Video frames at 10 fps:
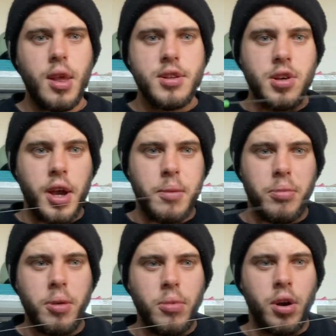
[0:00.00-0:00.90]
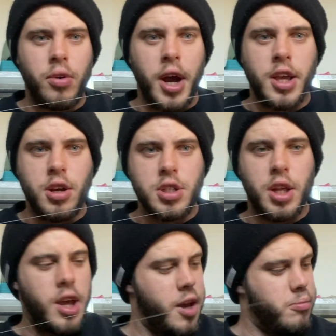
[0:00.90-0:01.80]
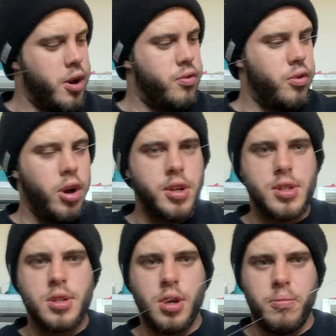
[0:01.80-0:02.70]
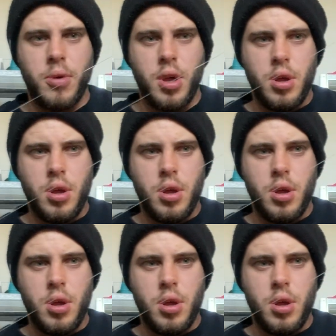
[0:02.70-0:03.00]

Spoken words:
So I usually have my rod tip